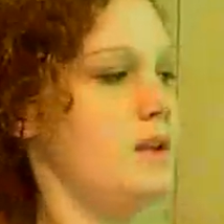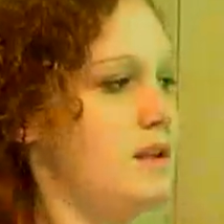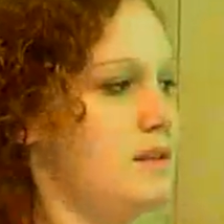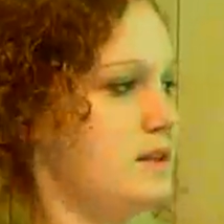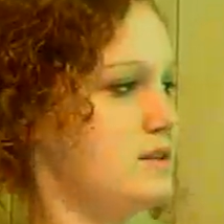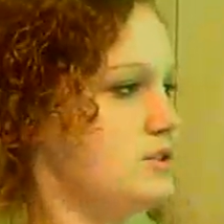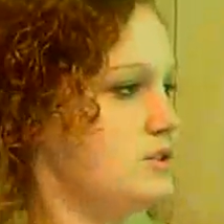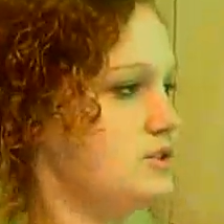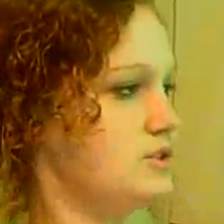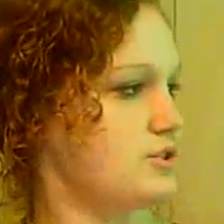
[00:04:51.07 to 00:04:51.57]

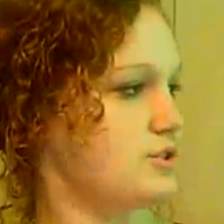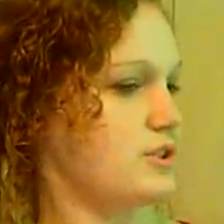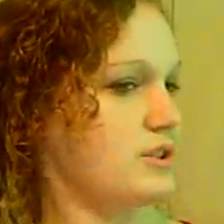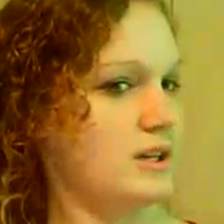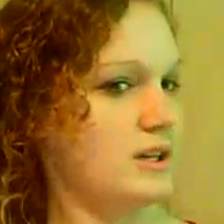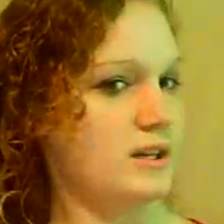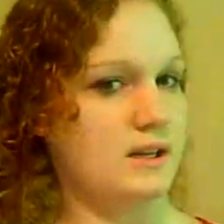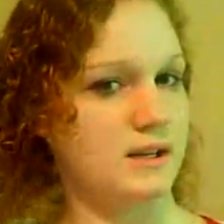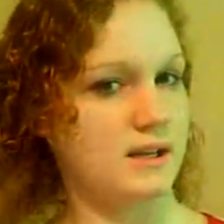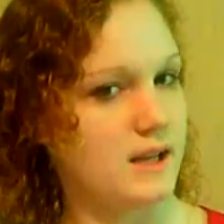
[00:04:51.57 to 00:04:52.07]
This is just
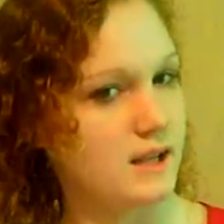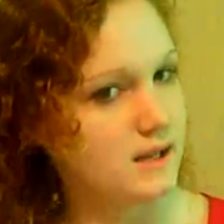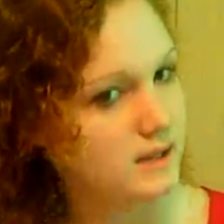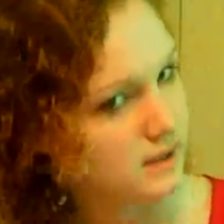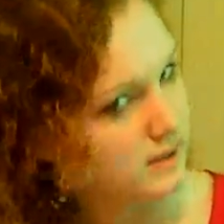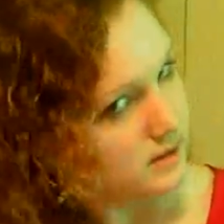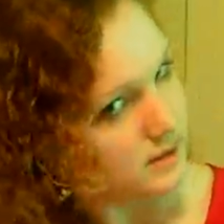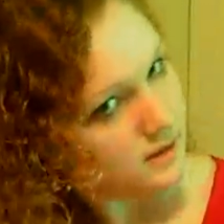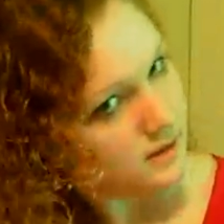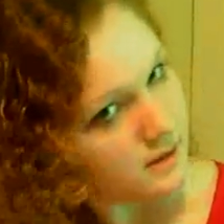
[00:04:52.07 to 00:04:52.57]
kind
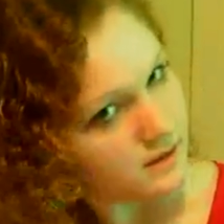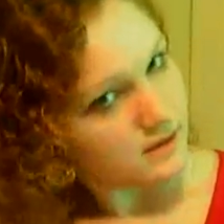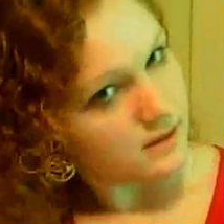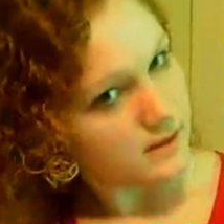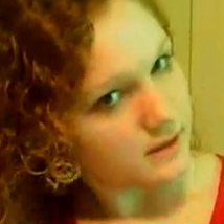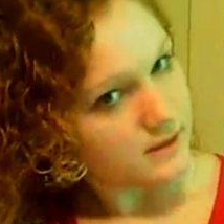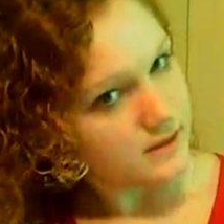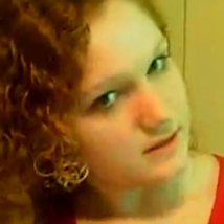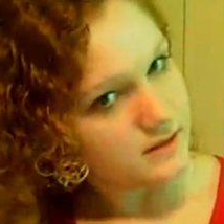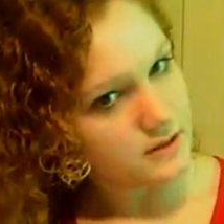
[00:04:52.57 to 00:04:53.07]
of
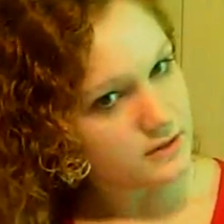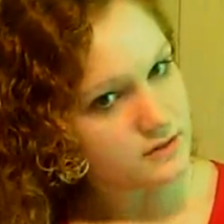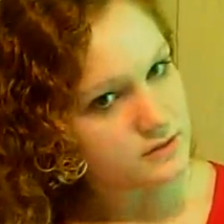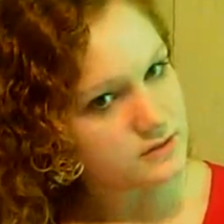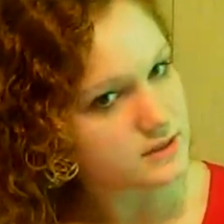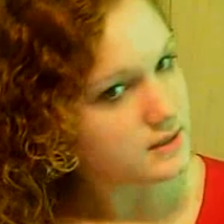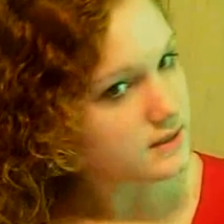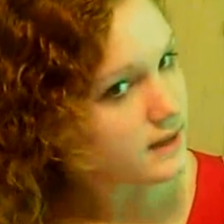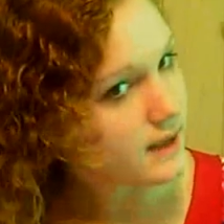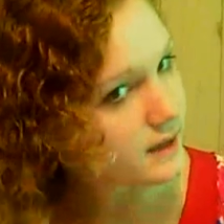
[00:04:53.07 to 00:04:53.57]
get
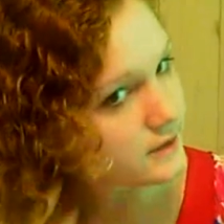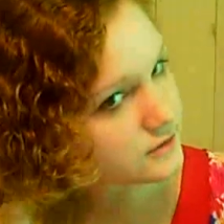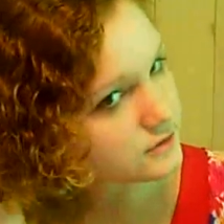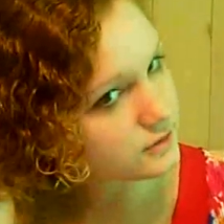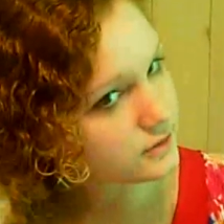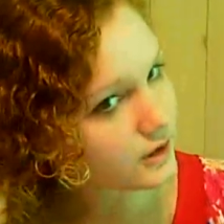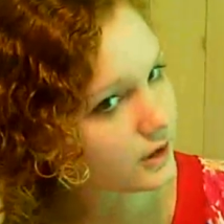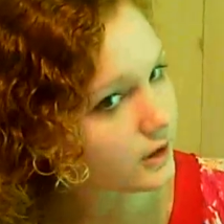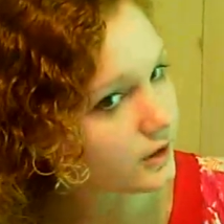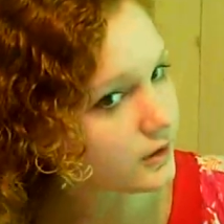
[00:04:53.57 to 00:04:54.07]
those
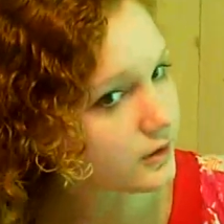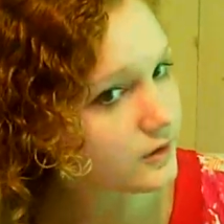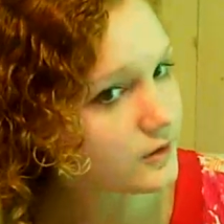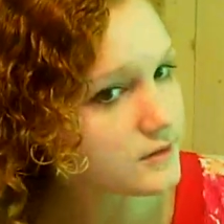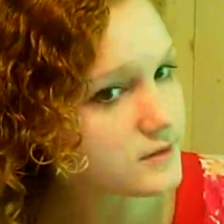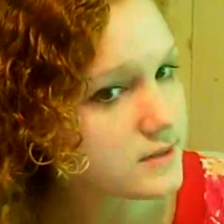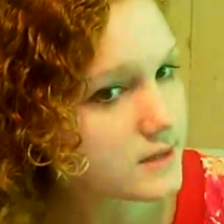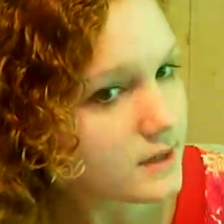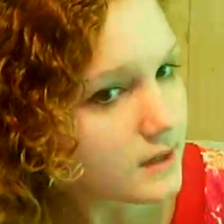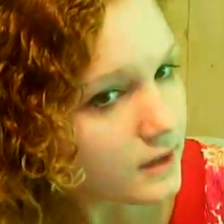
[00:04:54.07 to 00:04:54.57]
natural
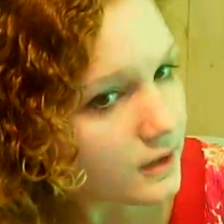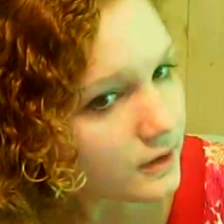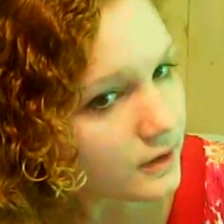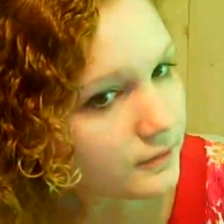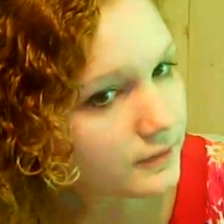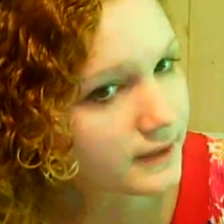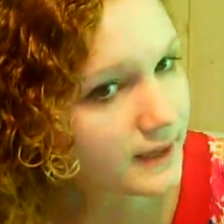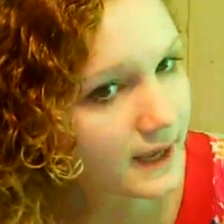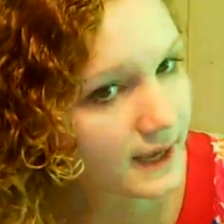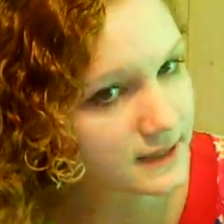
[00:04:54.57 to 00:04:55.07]
curls
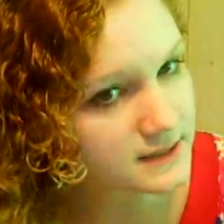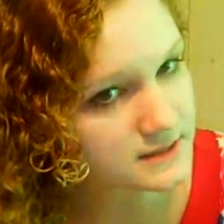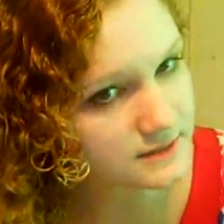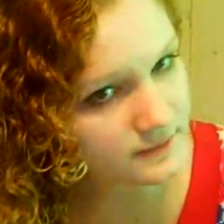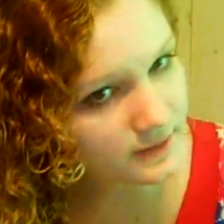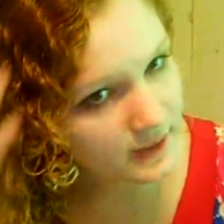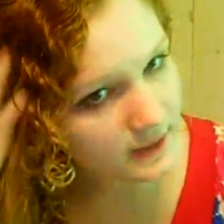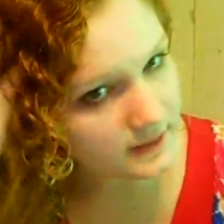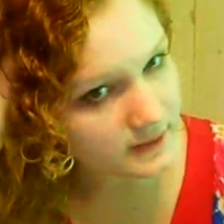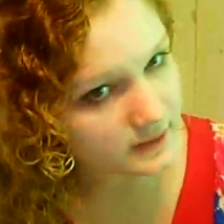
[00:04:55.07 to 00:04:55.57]

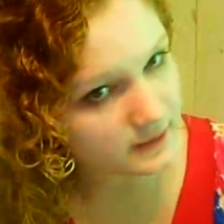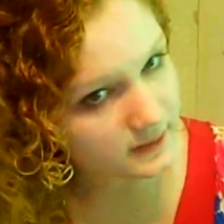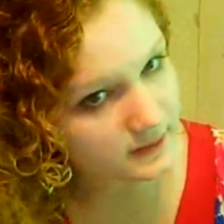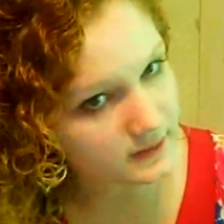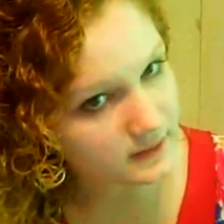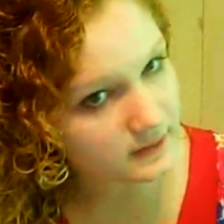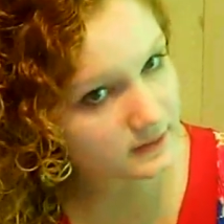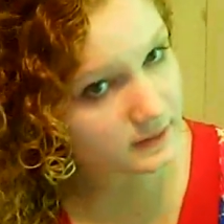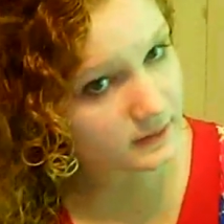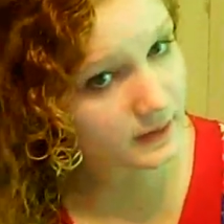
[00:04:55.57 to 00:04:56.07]

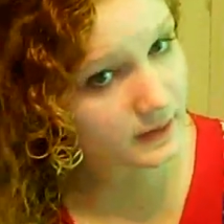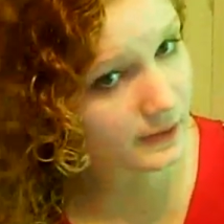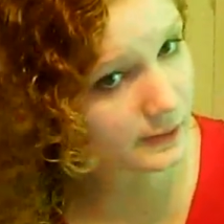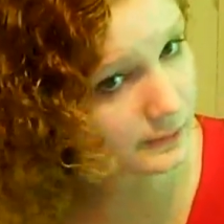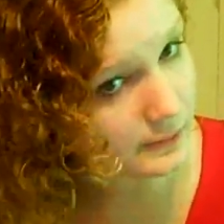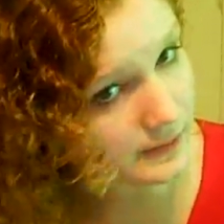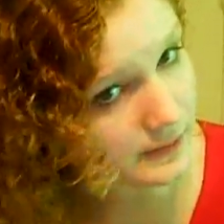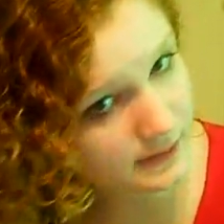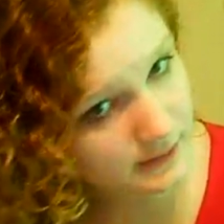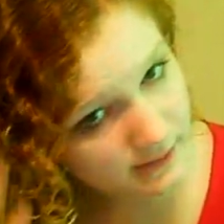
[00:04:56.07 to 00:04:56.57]
reactivated and
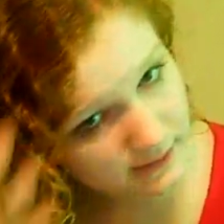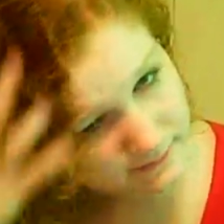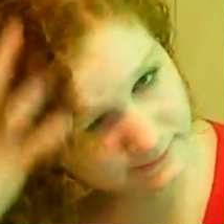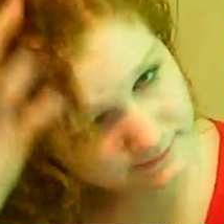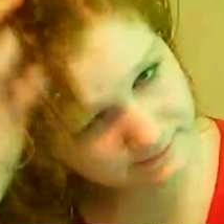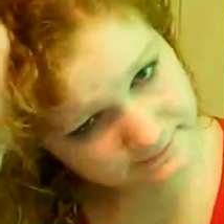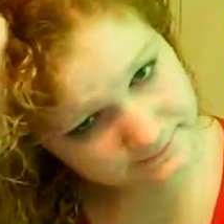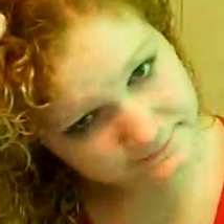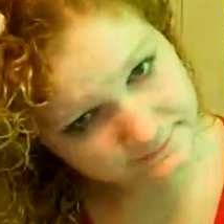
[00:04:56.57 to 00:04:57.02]
going.